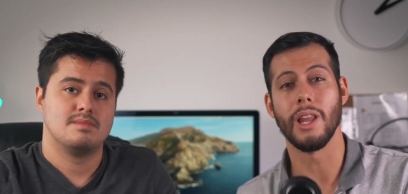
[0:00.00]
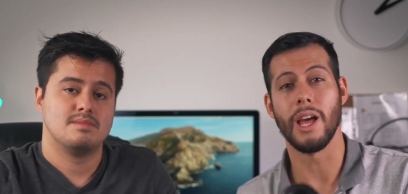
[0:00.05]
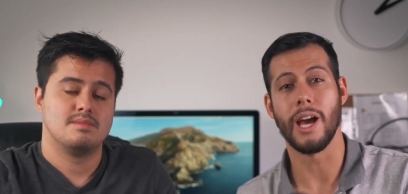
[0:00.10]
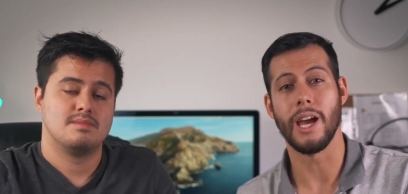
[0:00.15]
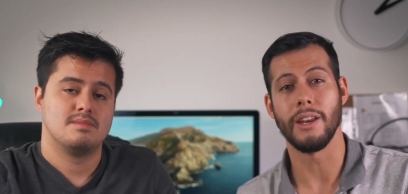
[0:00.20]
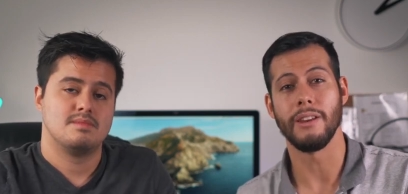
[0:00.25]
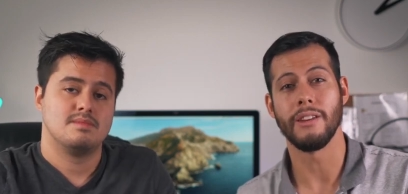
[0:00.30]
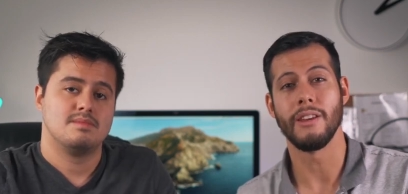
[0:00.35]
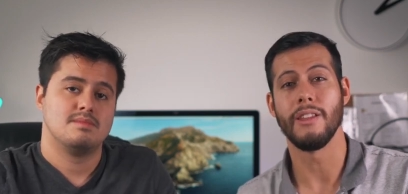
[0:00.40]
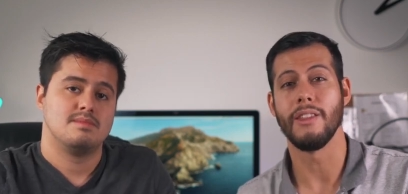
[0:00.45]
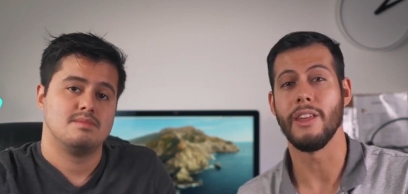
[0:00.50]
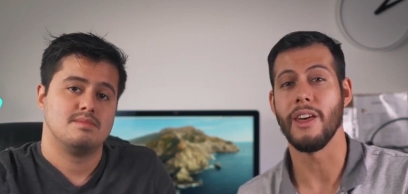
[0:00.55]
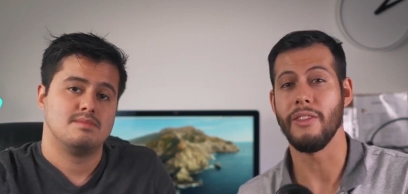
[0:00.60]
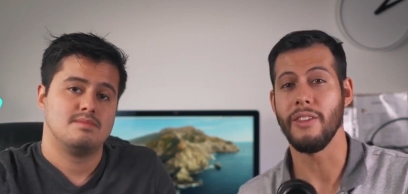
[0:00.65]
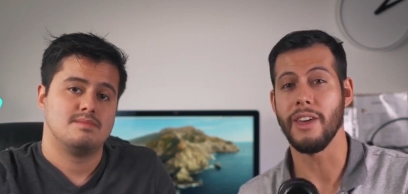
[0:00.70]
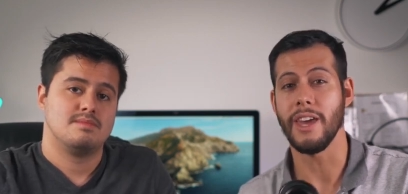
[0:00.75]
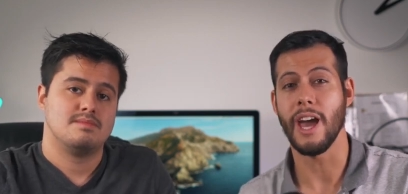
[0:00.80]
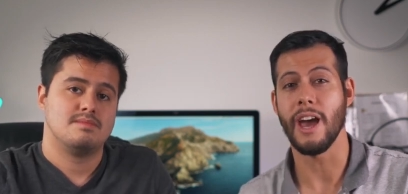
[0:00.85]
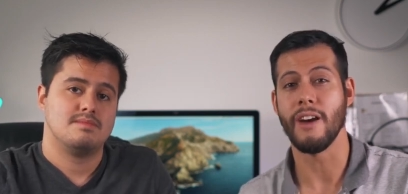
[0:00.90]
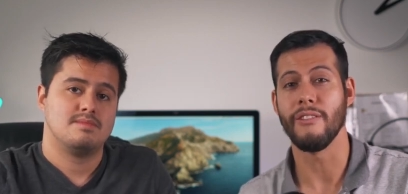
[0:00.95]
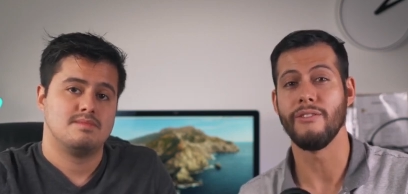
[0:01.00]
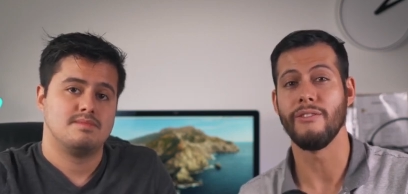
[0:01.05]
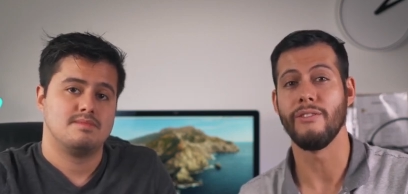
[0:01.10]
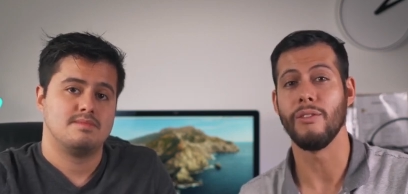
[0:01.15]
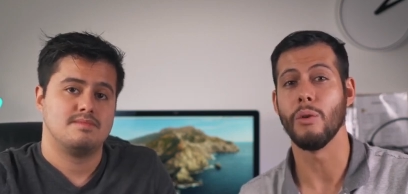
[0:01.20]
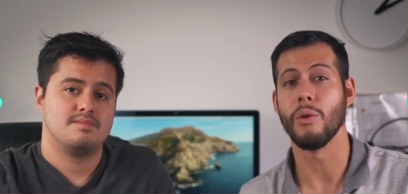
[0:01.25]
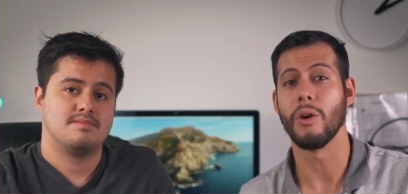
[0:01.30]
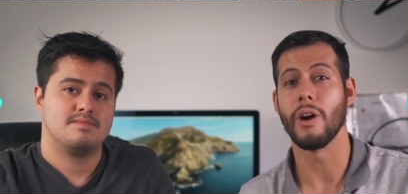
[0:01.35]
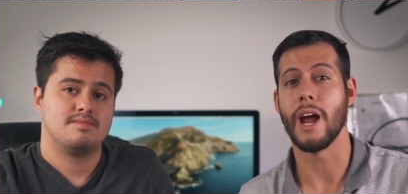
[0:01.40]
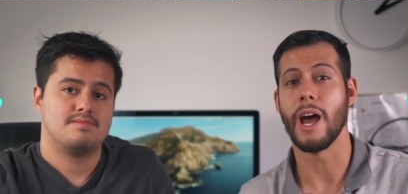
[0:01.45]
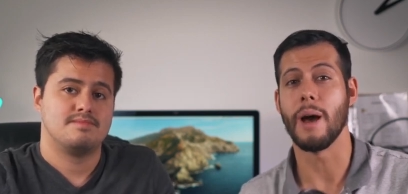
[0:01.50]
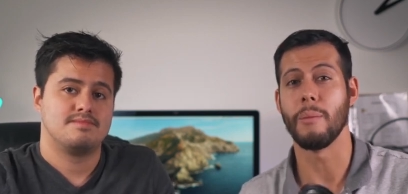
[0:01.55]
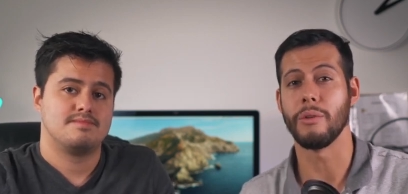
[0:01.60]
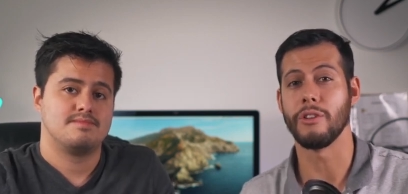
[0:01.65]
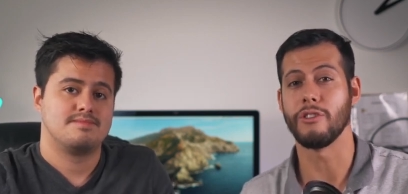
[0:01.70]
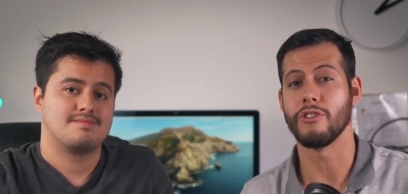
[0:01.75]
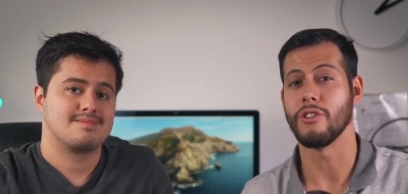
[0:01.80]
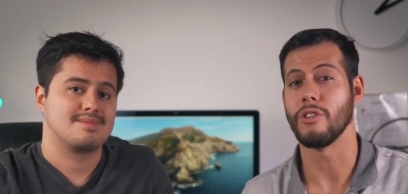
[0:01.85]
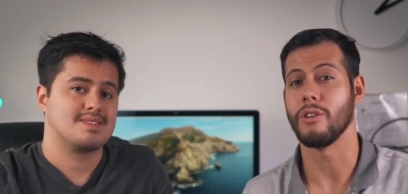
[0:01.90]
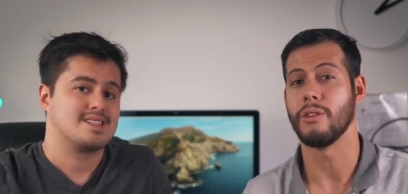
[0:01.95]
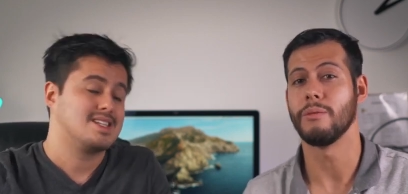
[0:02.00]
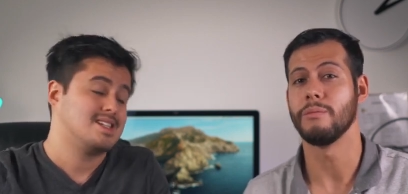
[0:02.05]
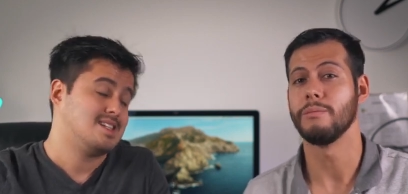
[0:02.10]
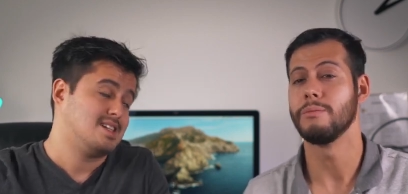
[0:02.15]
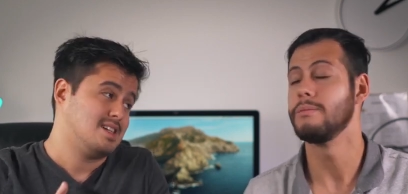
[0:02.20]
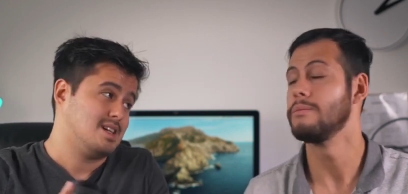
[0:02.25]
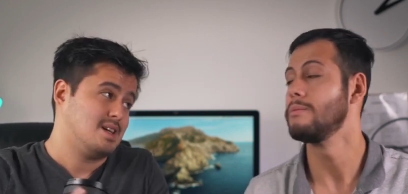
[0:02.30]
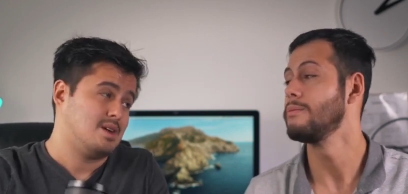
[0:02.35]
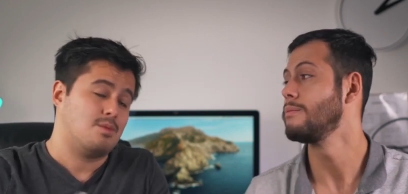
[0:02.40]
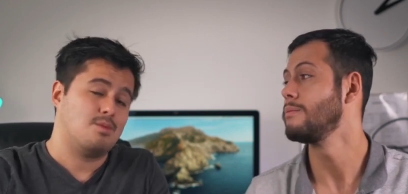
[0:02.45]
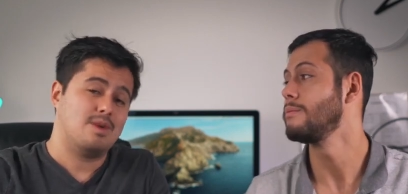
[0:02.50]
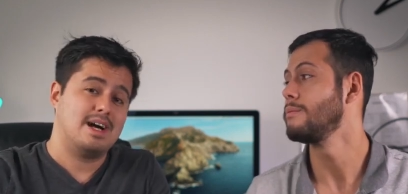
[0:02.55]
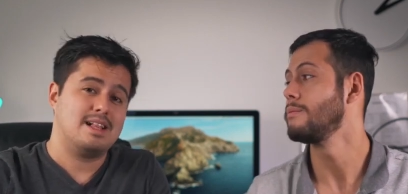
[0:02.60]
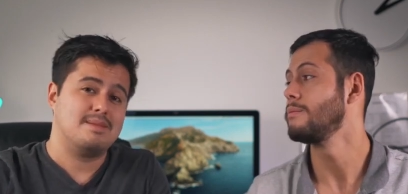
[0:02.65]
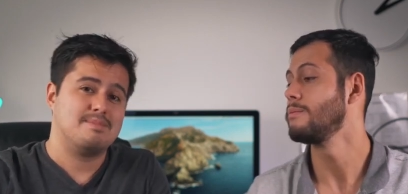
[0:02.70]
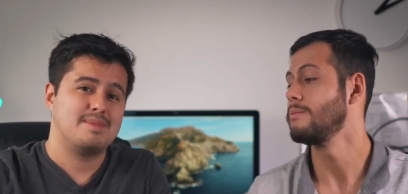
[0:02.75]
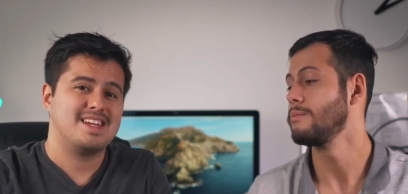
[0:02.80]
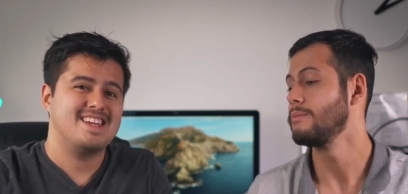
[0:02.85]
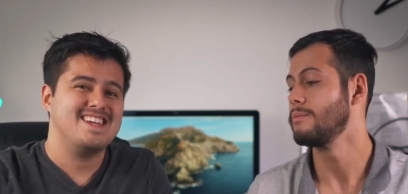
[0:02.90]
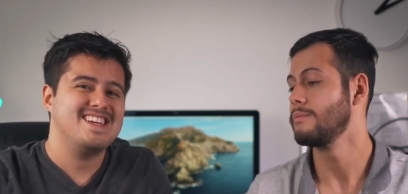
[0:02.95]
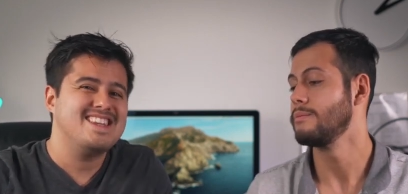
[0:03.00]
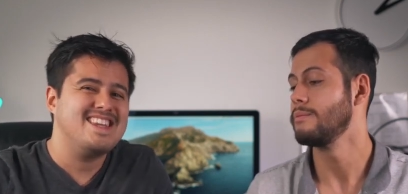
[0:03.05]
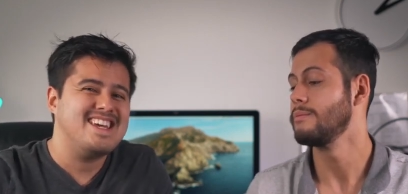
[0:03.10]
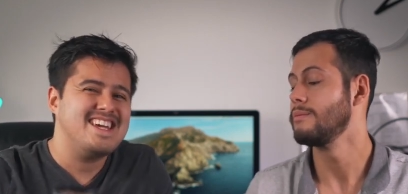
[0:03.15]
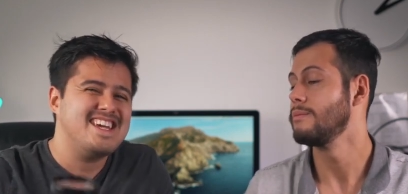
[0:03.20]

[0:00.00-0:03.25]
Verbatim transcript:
Speaker 1: light than the f four aperture.
Speaker 2: Well, but it